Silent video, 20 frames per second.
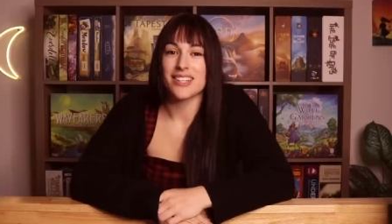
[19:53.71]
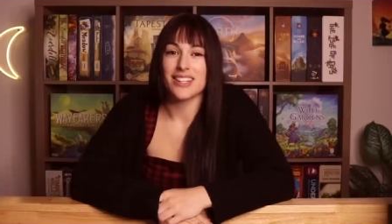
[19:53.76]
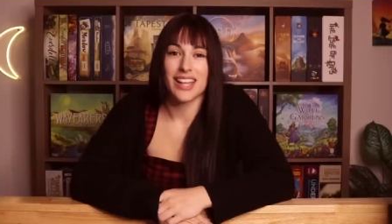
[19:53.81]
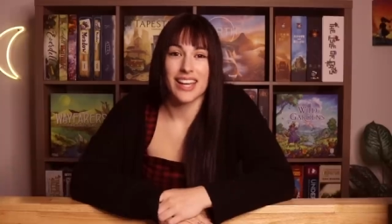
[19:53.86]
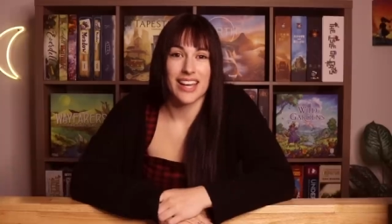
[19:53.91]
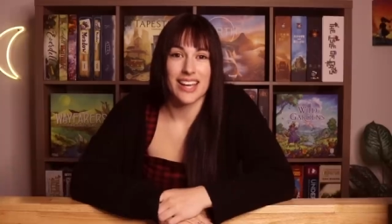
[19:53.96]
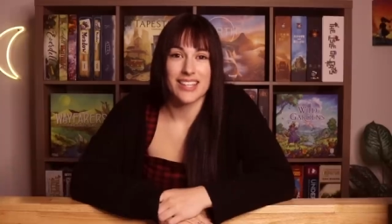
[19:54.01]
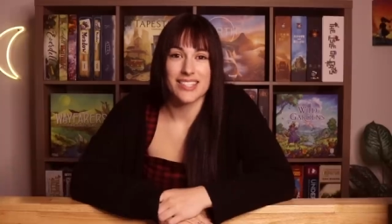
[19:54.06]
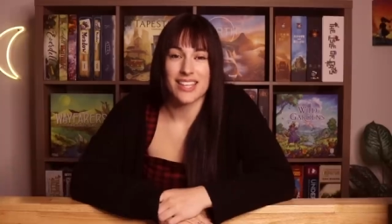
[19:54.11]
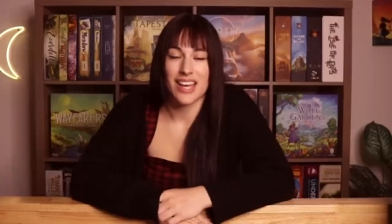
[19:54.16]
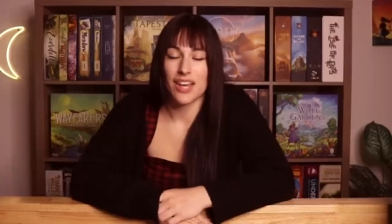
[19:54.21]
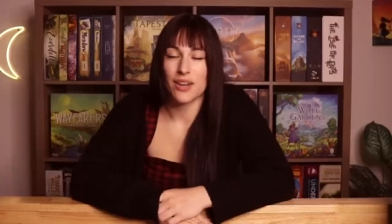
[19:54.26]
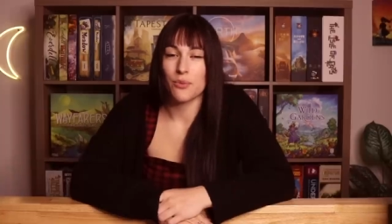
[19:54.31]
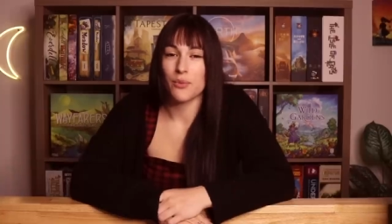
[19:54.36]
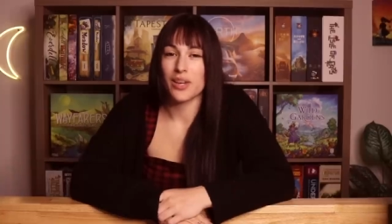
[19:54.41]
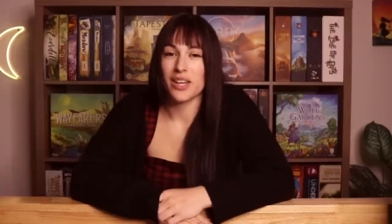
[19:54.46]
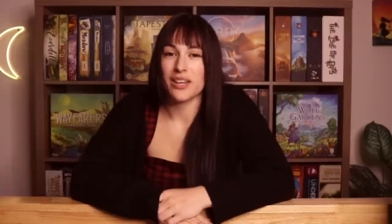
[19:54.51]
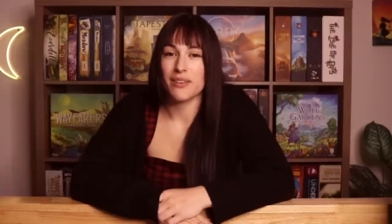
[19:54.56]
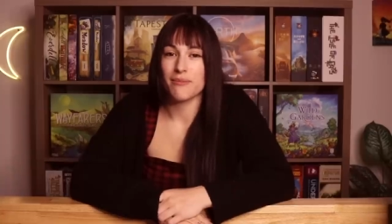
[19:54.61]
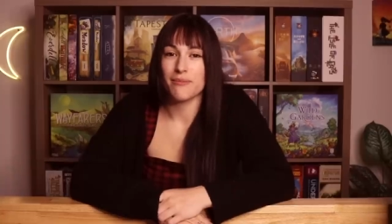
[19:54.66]
Like I said,
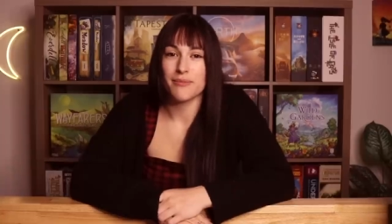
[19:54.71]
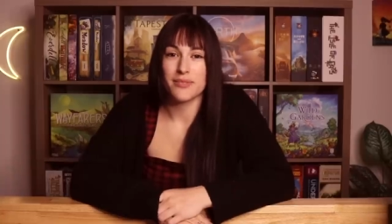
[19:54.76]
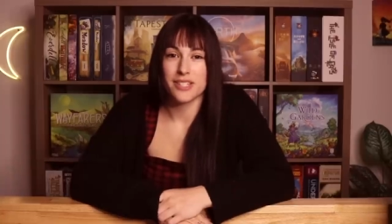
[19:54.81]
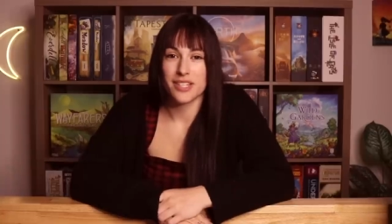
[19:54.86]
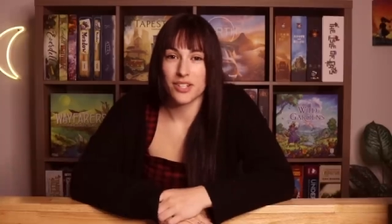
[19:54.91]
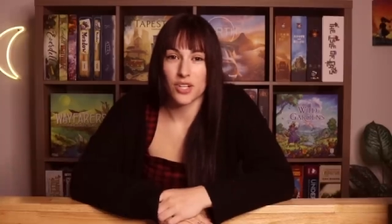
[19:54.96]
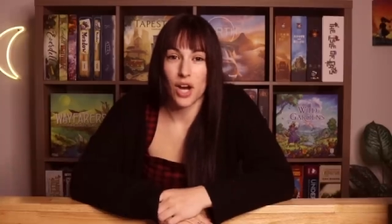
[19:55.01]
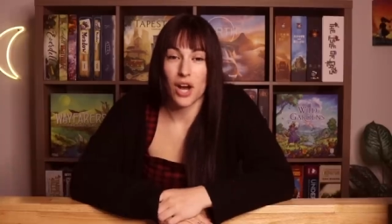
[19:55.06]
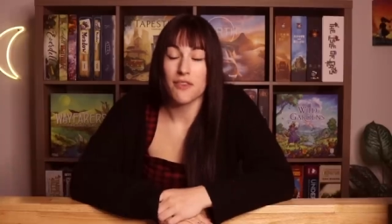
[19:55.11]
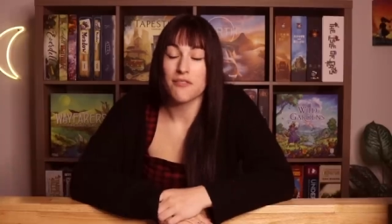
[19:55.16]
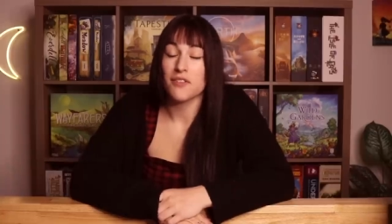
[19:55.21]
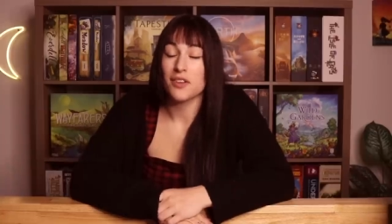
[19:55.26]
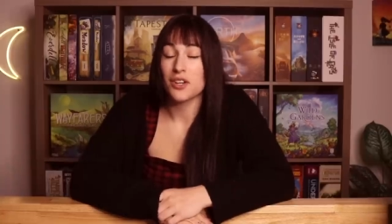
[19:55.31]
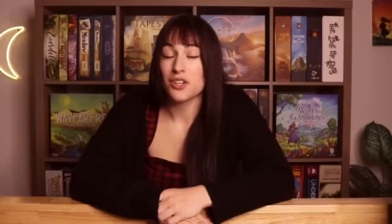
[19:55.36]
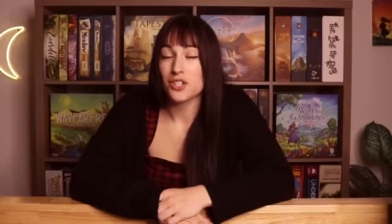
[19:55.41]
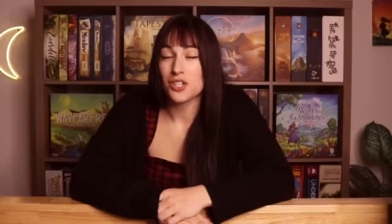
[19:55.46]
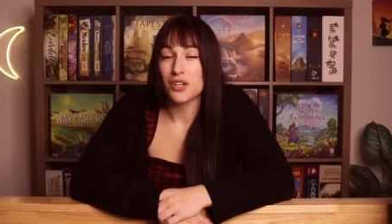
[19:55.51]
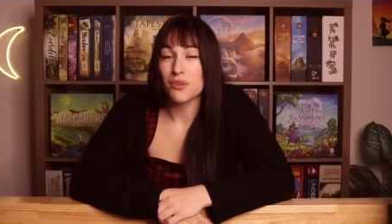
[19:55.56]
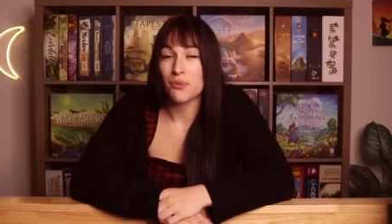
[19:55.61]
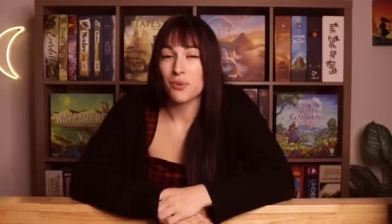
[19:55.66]
we did not
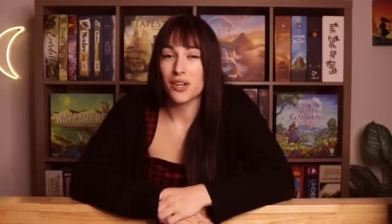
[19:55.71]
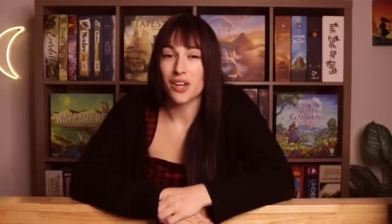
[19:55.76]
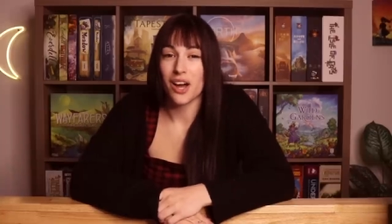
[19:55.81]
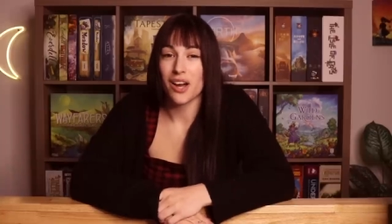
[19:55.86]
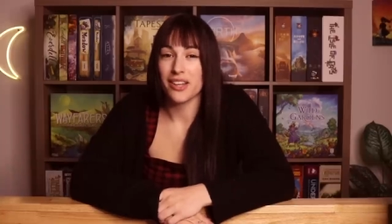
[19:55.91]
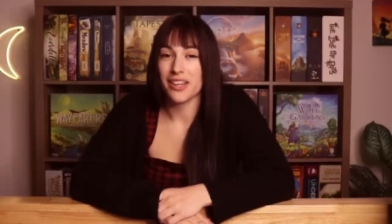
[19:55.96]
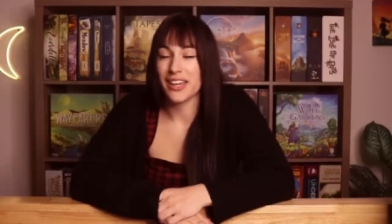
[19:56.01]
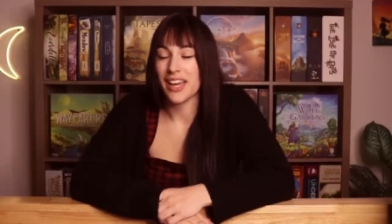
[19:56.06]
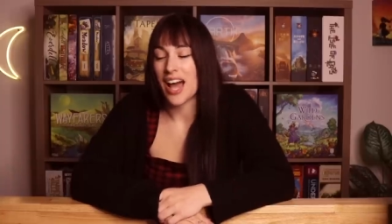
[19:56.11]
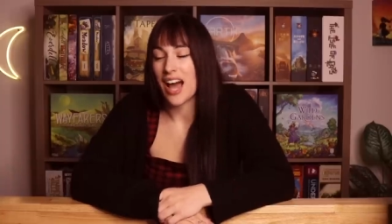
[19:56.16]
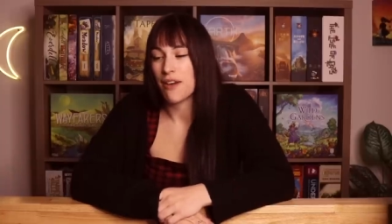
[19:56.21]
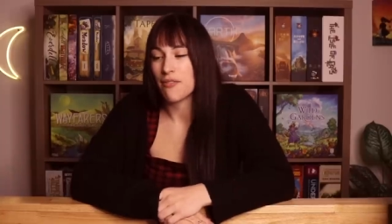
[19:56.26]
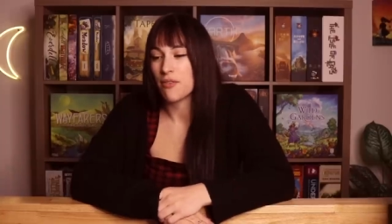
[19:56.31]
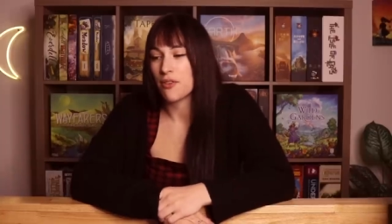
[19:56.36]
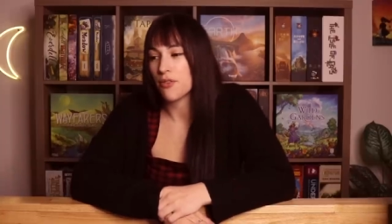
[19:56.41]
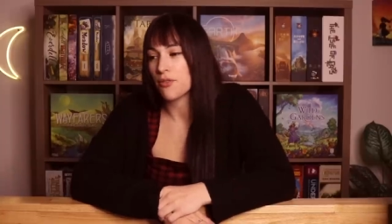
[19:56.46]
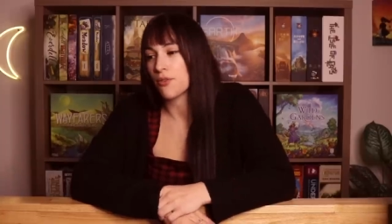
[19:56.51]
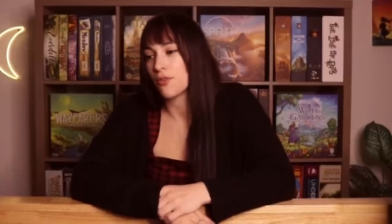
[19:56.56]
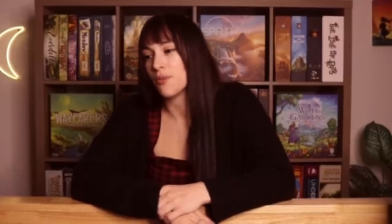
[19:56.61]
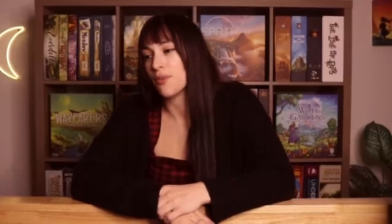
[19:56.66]
finish it. We got like halfway
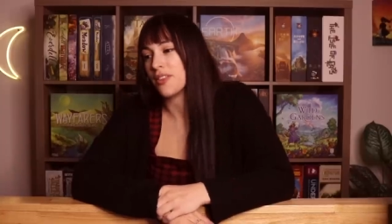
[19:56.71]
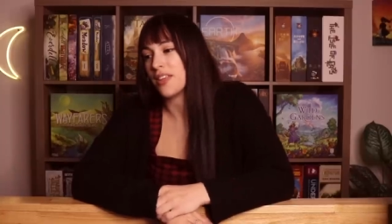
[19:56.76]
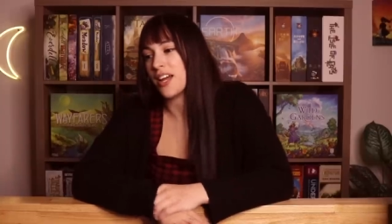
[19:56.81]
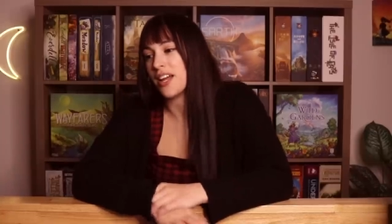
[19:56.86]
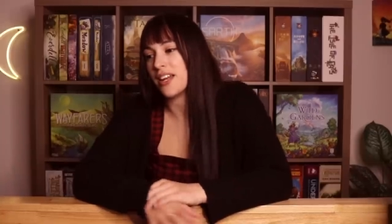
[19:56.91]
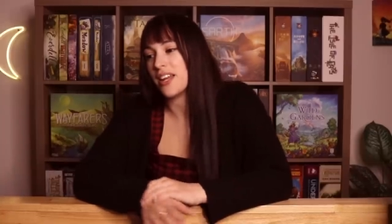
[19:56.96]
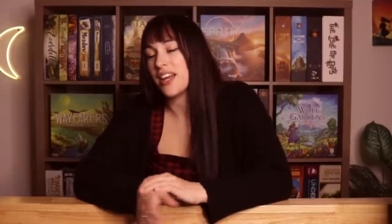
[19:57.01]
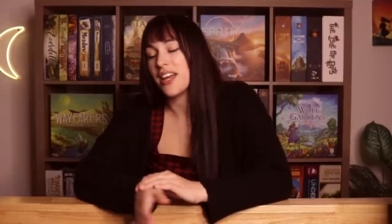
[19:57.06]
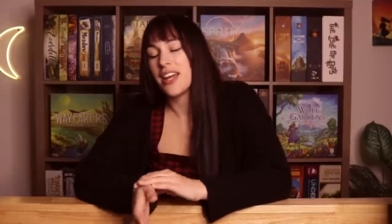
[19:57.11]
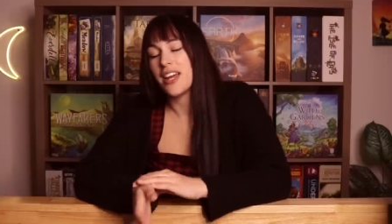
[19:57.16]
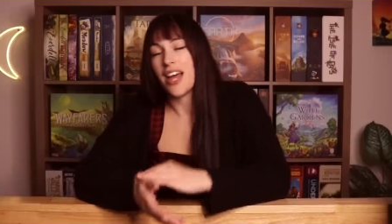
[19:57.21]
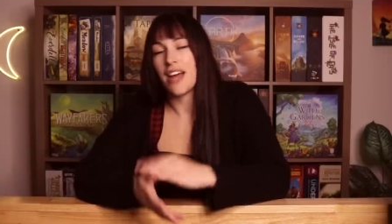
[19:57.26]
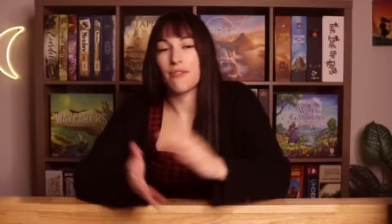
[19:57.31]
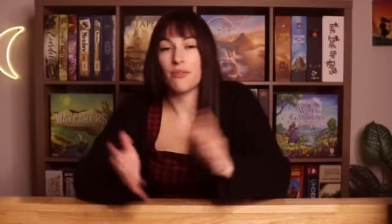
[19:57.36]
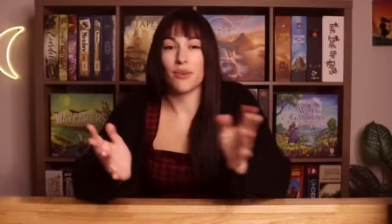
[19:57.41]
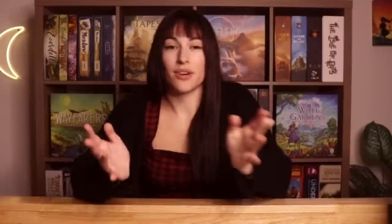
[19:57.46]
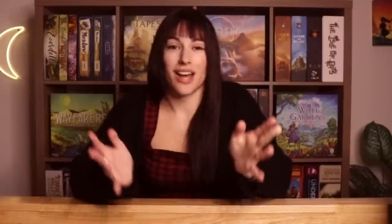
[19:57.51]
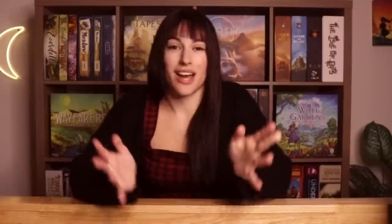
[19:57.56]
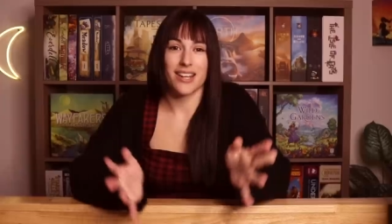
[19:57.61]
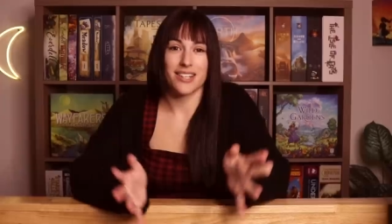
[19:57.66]
through and then
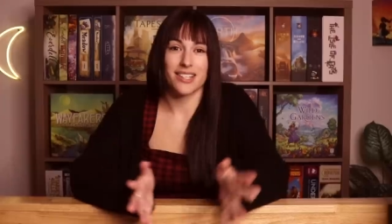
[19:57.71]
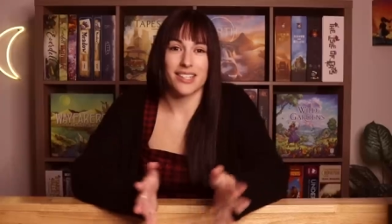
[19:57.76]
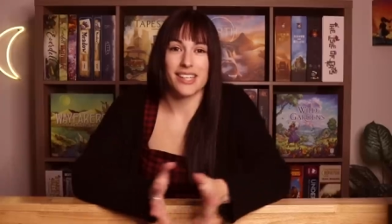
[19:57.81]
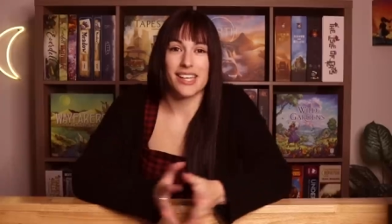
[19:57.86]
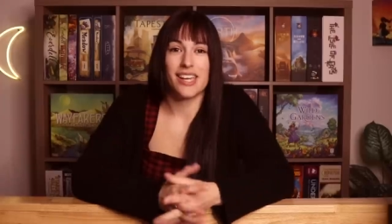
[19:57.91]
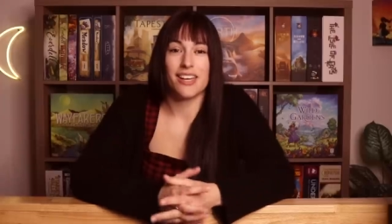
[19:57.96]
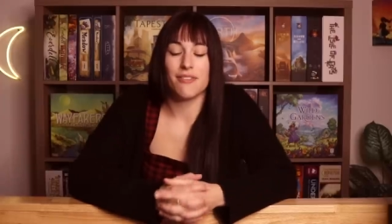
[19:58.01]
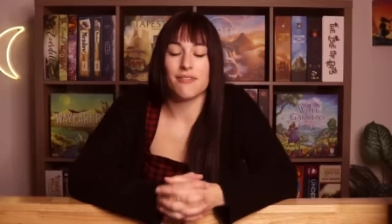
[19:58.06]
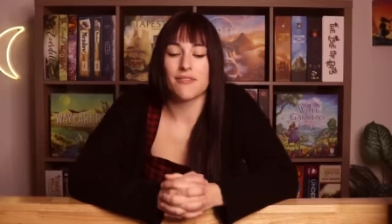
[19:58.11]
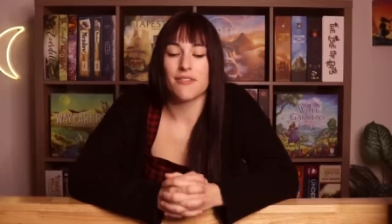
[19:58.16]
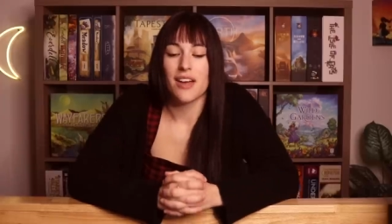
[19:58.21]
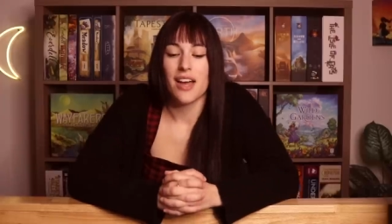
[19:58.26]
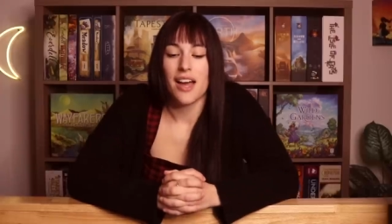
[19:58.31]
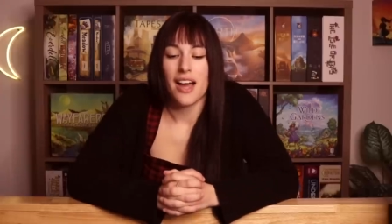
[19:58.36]
everyone had to leave.